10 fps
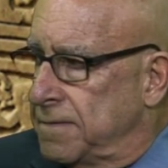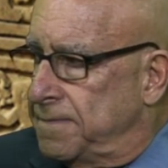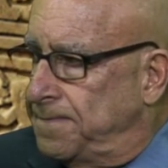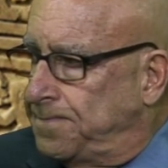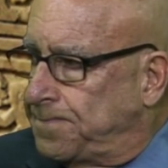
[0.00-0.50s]

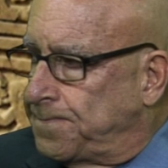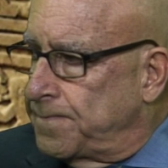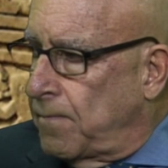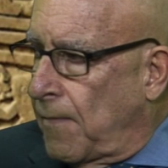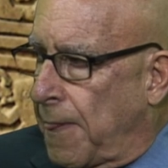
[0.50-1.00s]
Yeah.
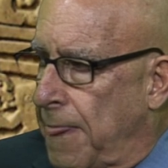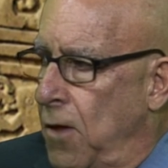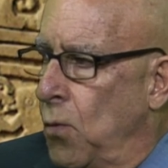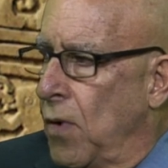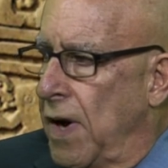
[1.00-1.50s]
Okay.
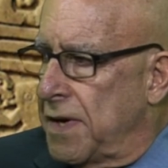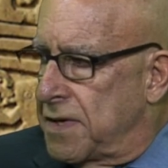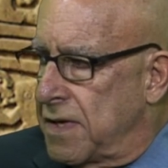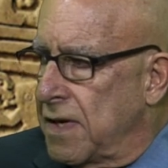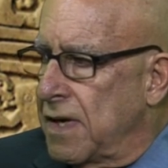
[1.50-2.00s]
You
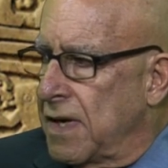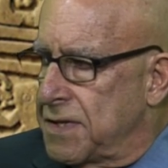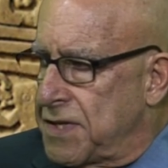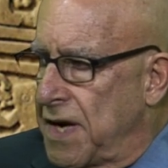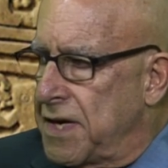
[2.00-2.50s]
want
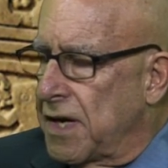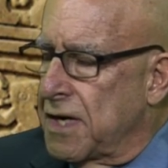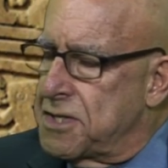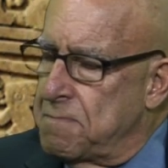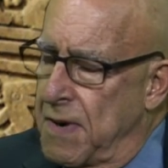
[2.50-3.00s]
it's ideal.
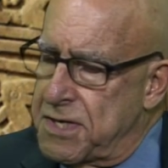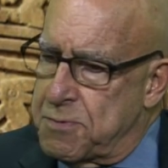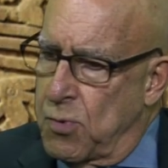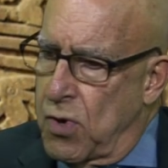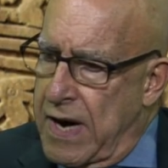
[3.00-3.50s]
It's much
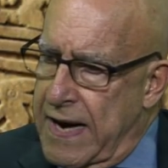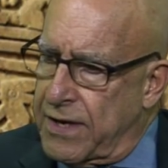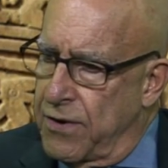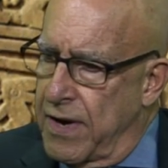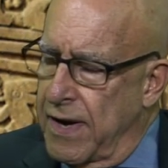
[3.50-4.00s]
more
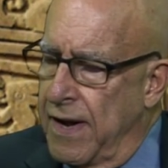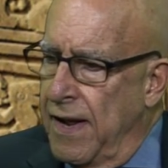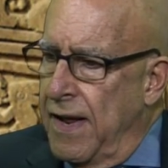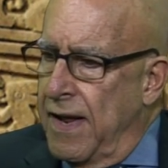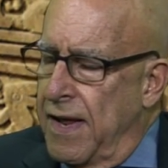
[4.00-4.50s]
accurate
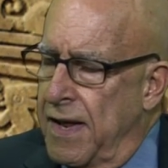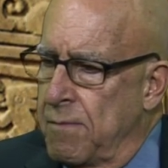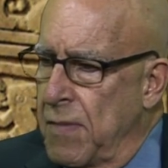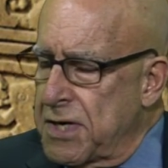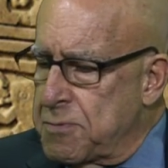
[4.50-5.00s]
and
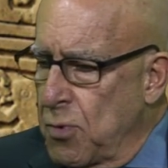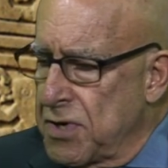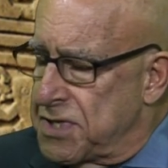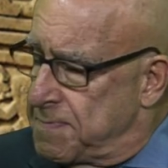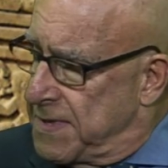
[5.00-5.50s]
much more
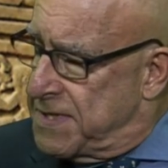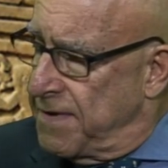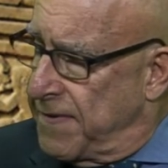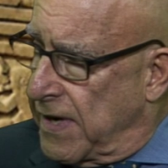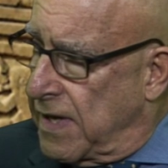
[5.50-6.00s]

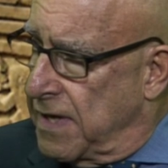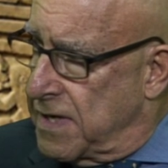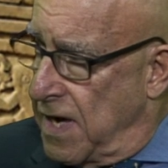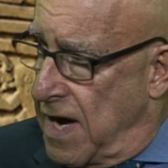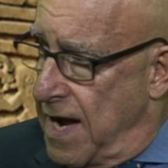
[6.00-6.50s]
specific in
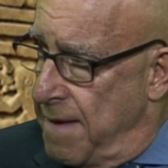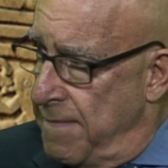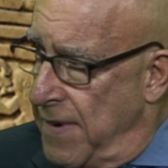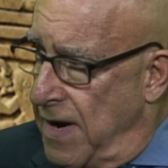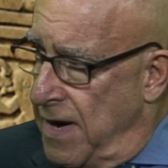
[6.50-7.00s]
time,
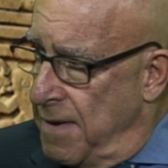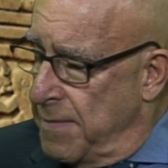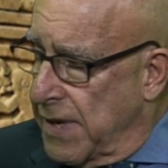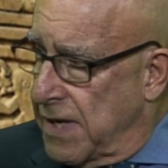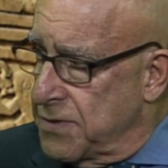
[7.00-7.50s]

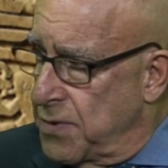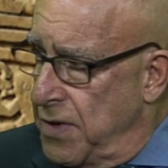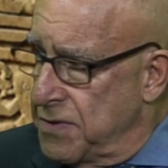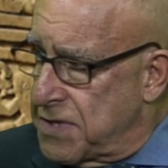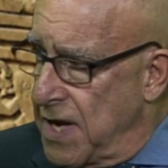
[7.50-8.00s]
because we
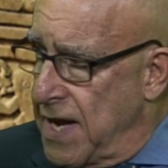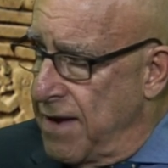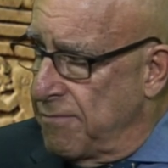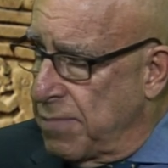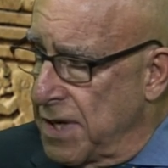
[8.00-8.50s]
used to
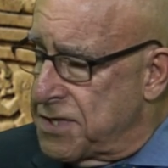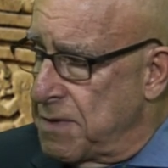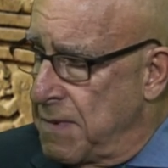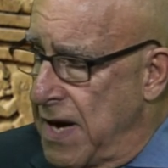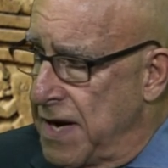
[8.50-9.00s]
have plus or
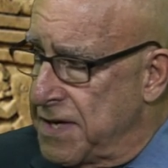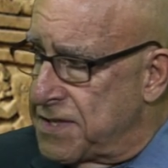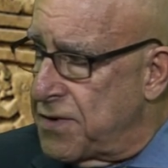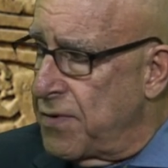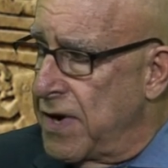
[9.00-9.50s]
minus
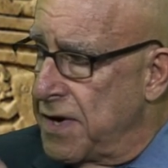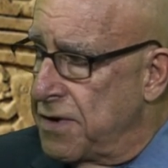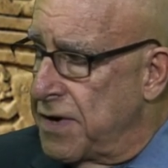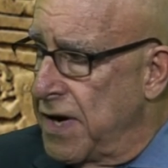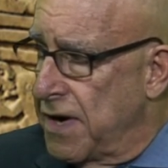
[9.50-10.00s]

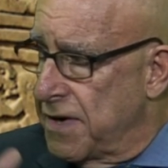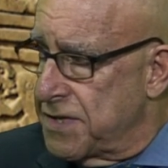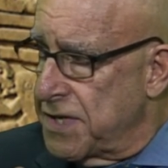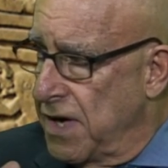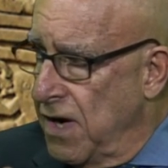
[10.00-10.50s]
300 years.
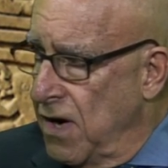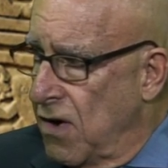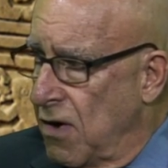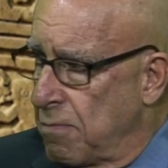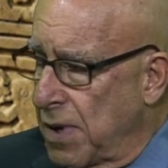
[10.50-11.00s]
Yeah, right.
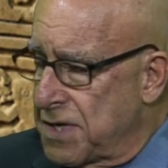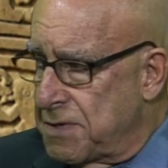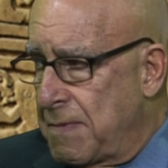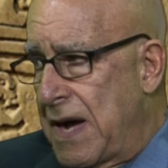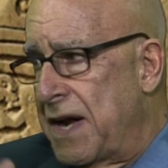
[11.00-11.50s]
Or plus or
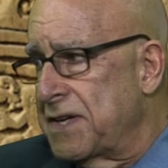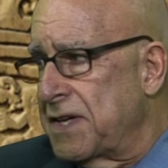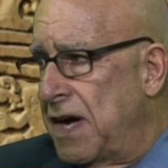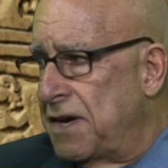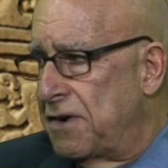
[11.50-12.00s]
minus
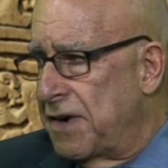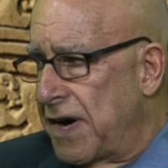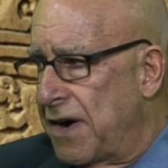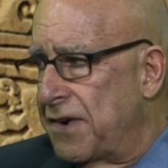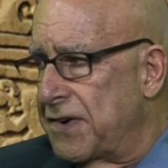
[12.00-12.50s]
100
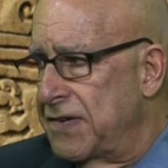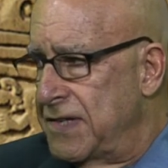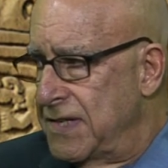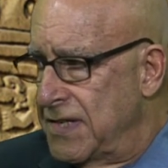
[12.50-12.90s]
years.